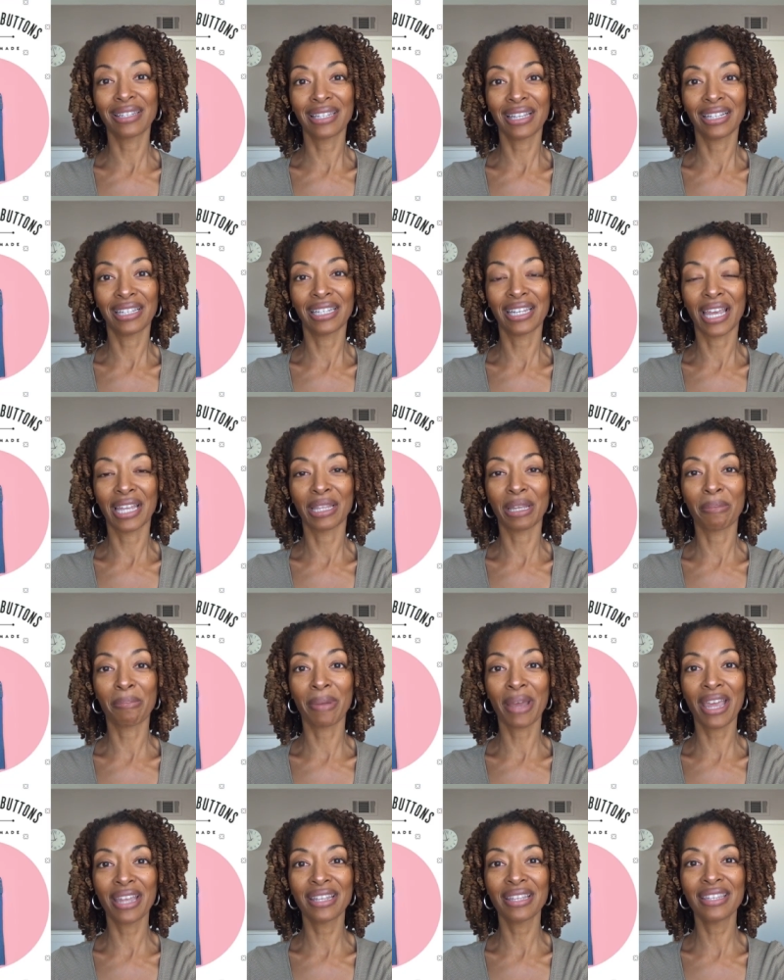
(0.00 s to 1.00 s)
Tilly and the
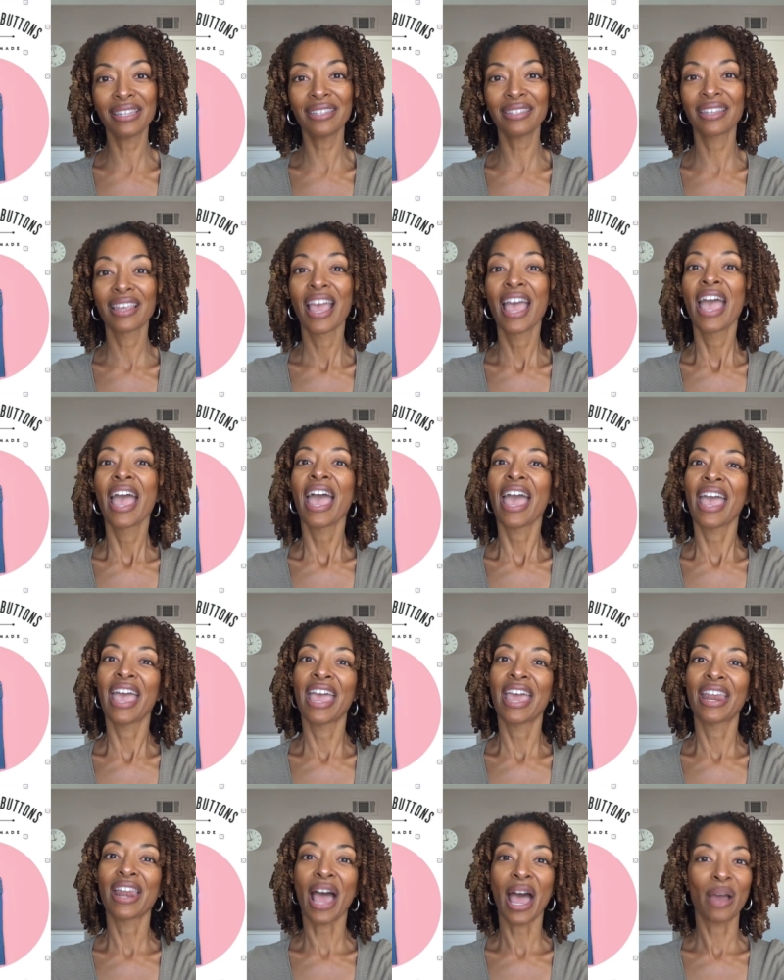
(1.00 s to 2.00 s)
Buttons.
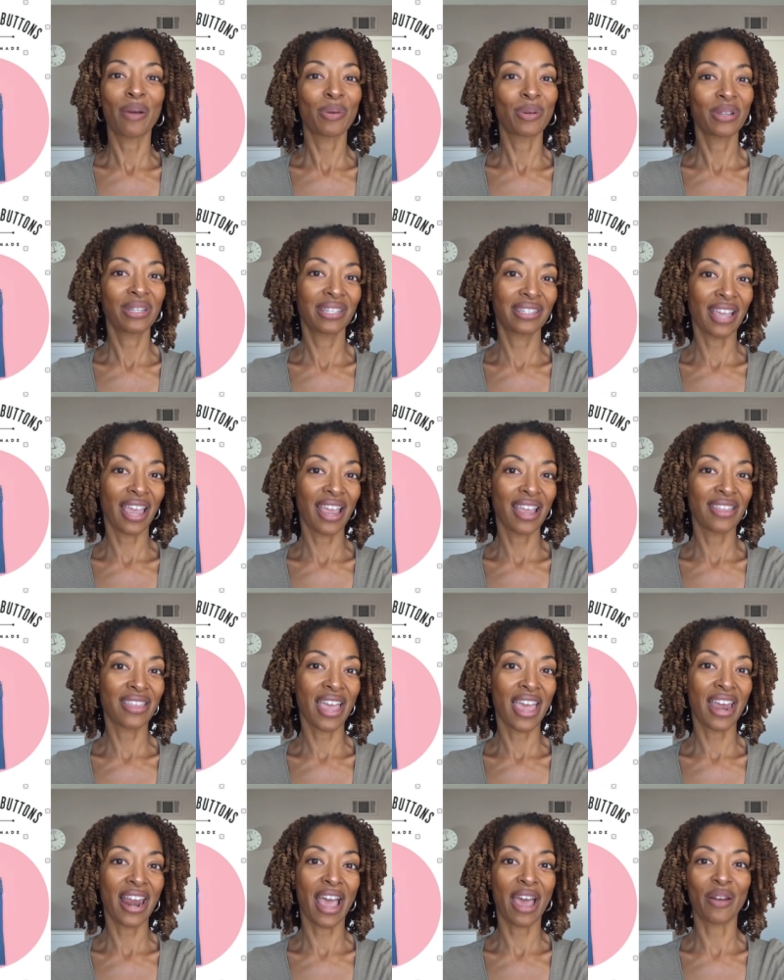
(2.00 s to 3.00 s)
And I will say
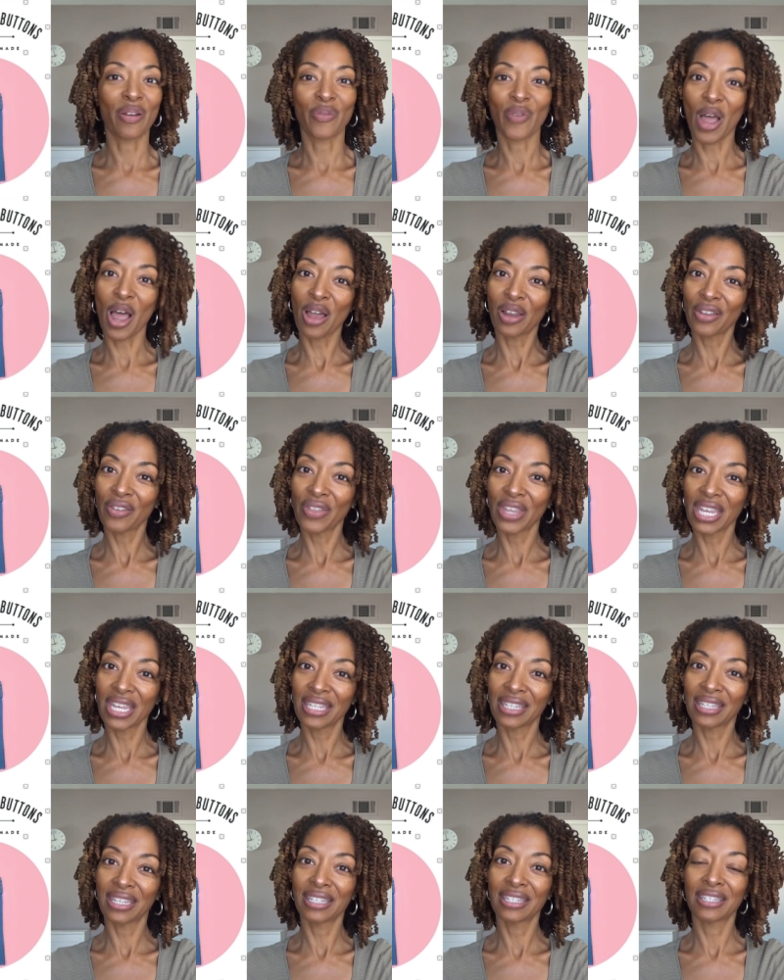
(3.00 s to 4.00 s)
that out of all of
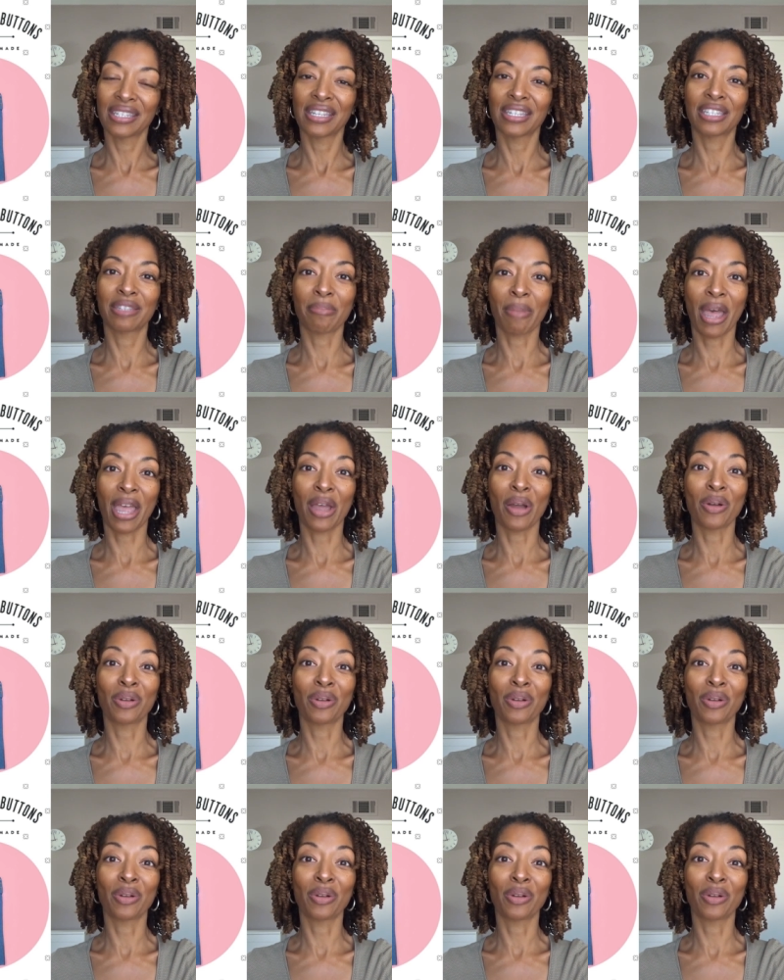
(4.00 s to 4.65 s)
these, this is my